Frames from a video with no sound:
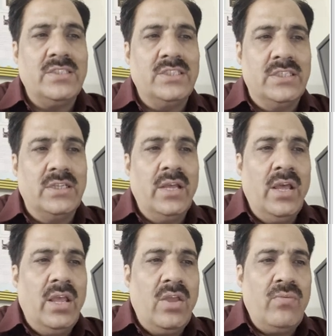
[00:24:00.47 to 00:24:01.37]
G.
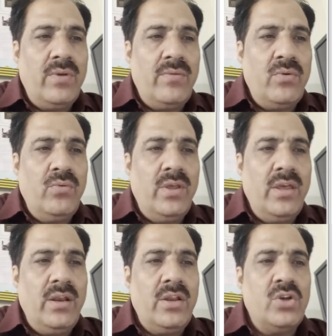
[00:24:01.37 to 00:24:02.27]
If we have U
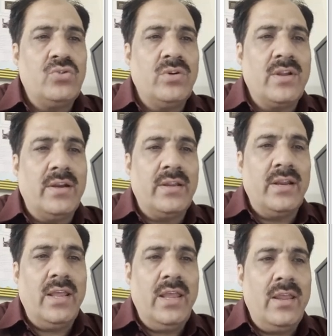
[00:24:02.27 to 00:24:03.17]
here, it should
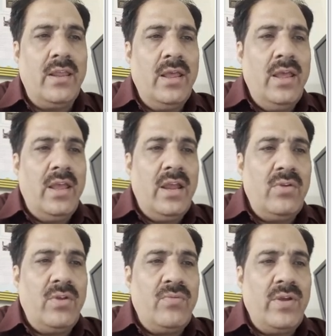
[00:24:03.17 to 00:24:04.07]
contain A.
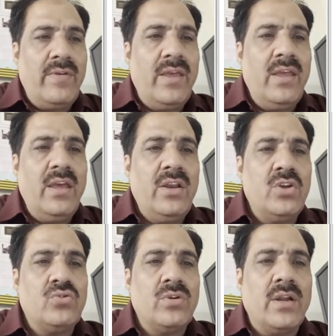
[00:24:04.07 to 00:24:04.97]
And if we have A here,
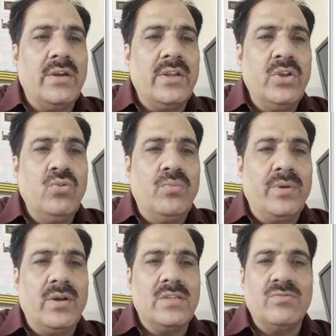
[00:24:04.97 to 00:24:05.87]
it should contain U,
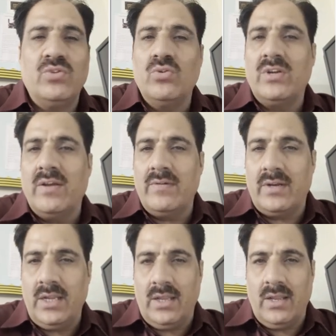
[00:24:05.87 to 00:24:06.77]
because we don't
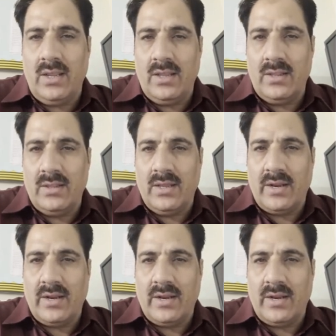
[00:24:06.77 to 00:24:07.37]
have T in the